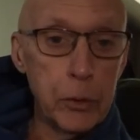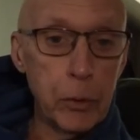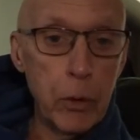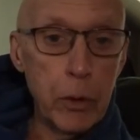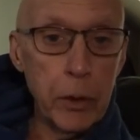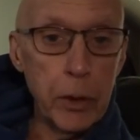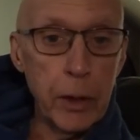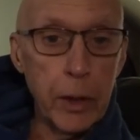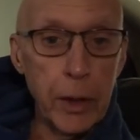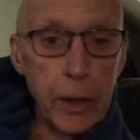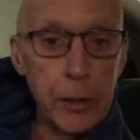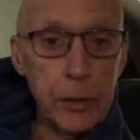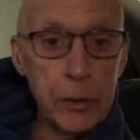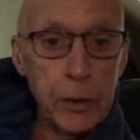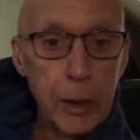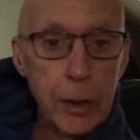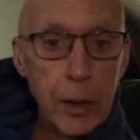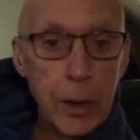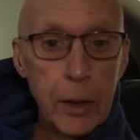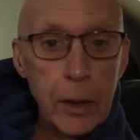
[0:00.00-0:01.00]
organized.
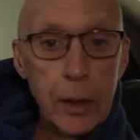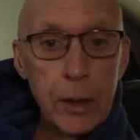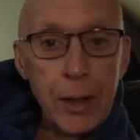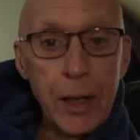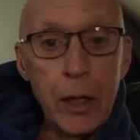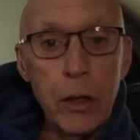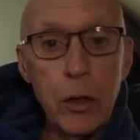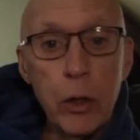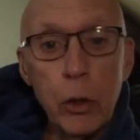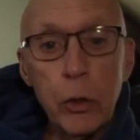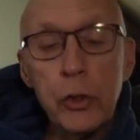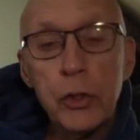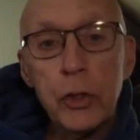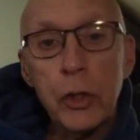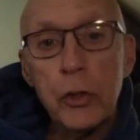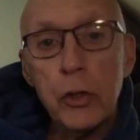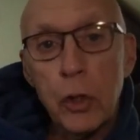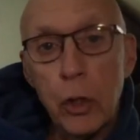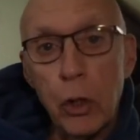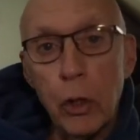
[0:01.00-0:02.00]
Yet no
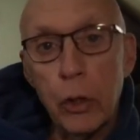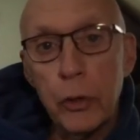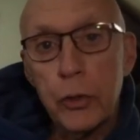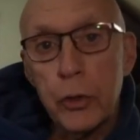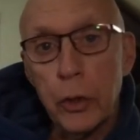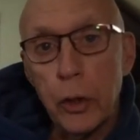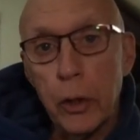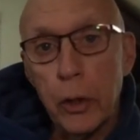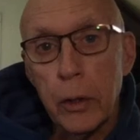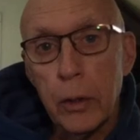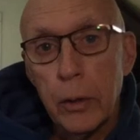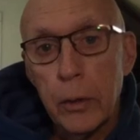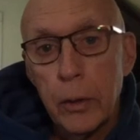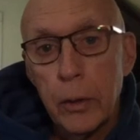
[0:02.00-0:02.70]
such culture